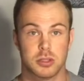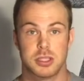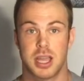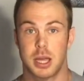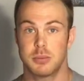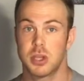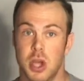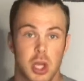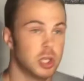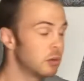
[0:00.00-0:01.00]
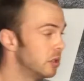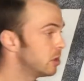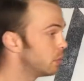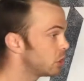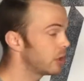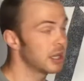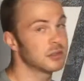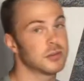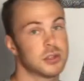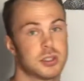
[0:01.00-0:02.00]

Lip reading: steps, doing some transverse